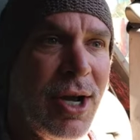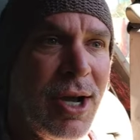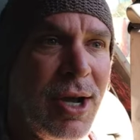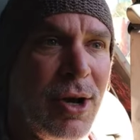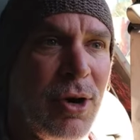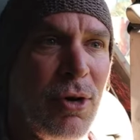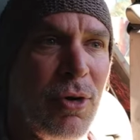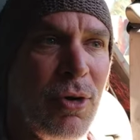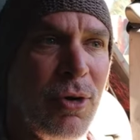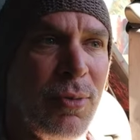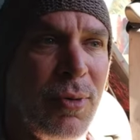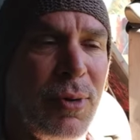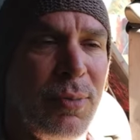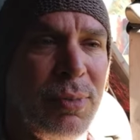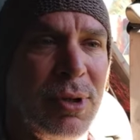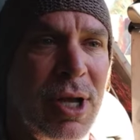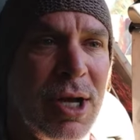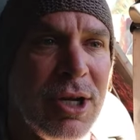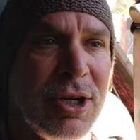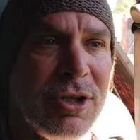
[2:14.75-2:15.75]
Hormone
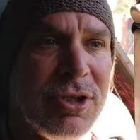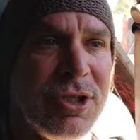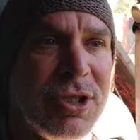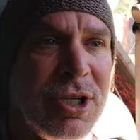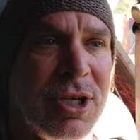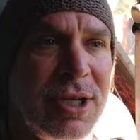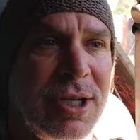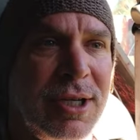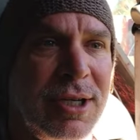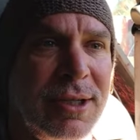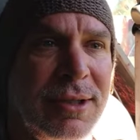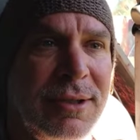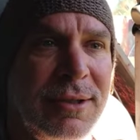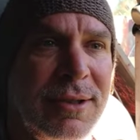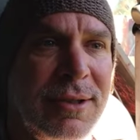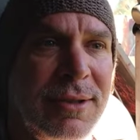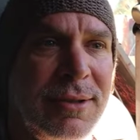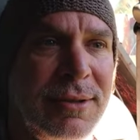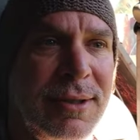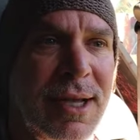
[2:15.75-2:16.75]
blockers to
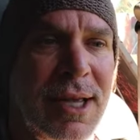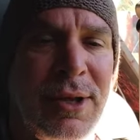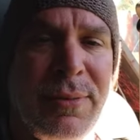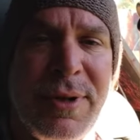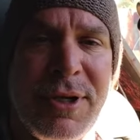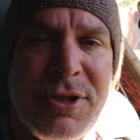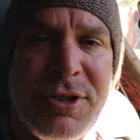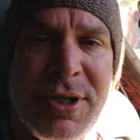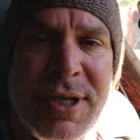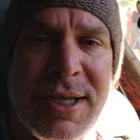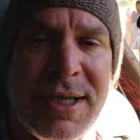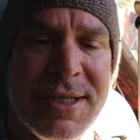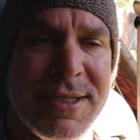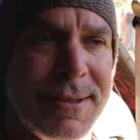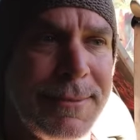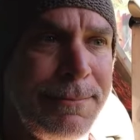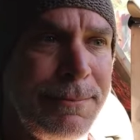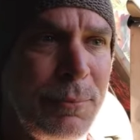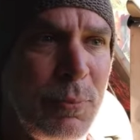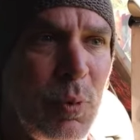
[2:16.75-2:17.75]
elementary
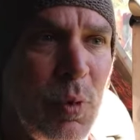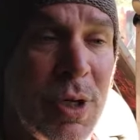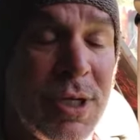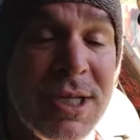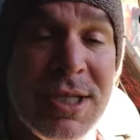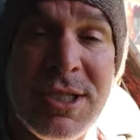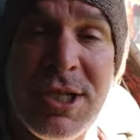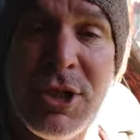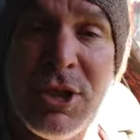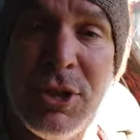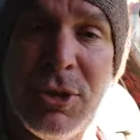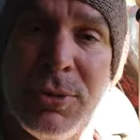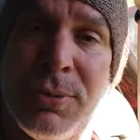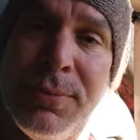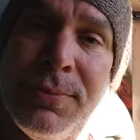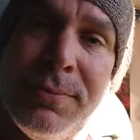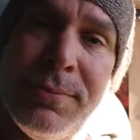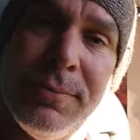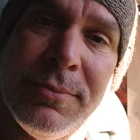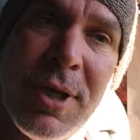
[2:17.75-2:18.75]
kids. What does it do?
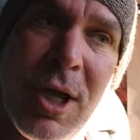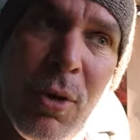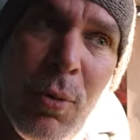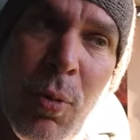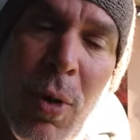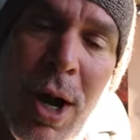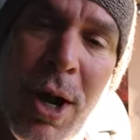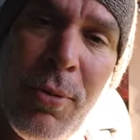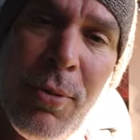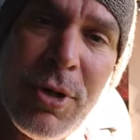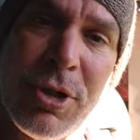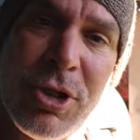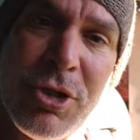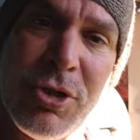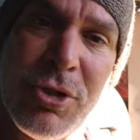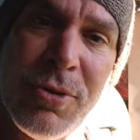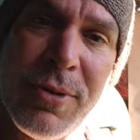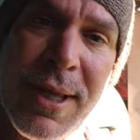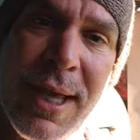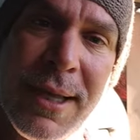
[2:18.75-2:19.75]
And why would you
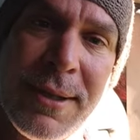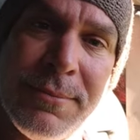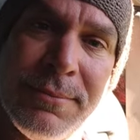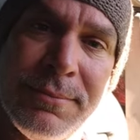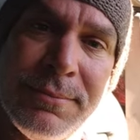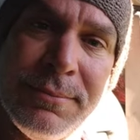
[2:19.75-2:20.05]
do that?